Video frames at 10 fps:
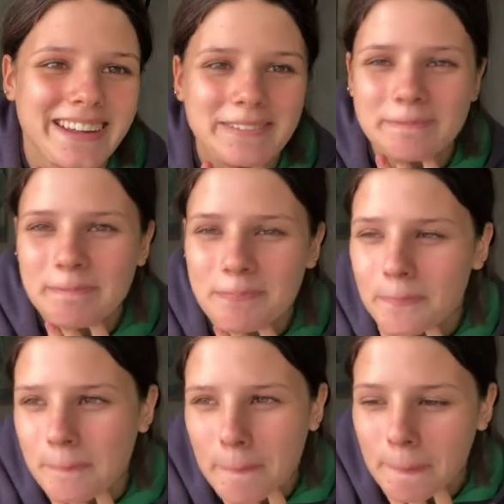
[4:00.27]
him
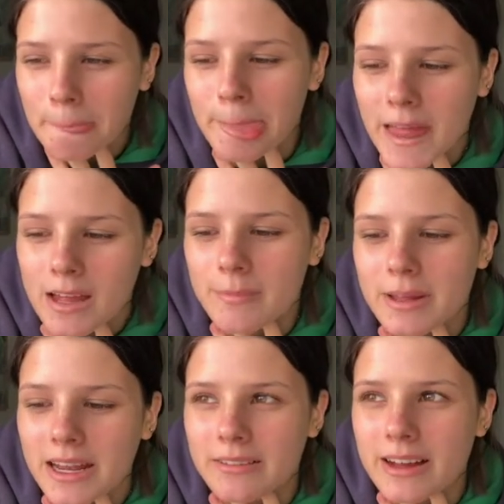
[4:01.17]

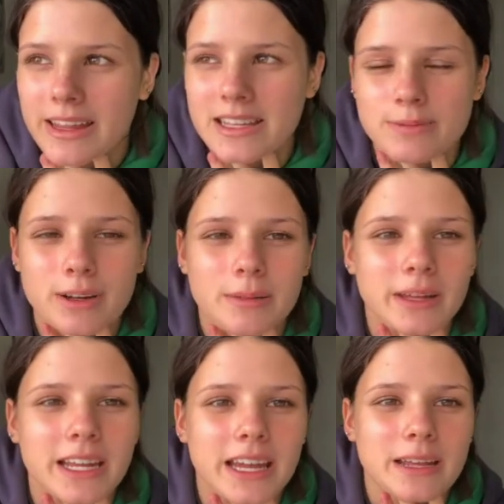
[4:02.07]
but anyway, that's what I'm
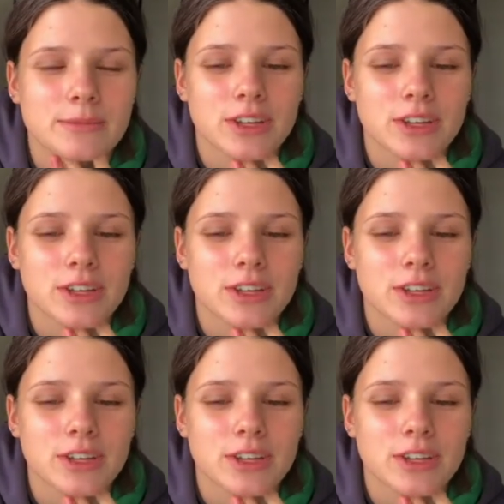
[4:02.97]
going to get him.